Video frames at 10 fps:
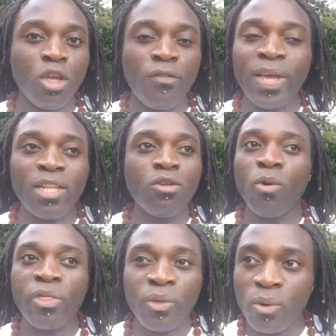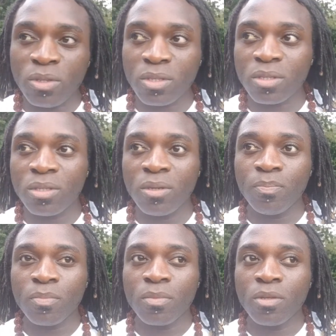If you had no thoughts,
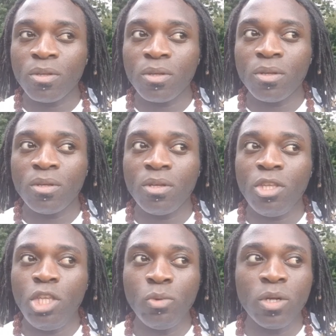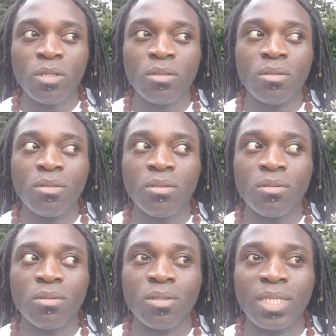you wouldn't
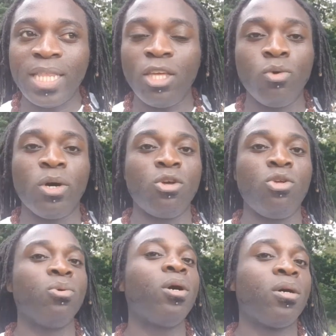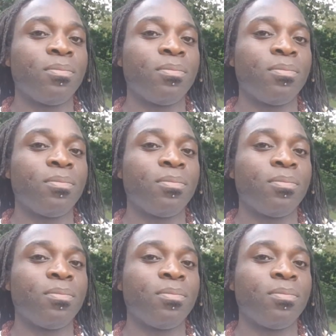say that you are who you are.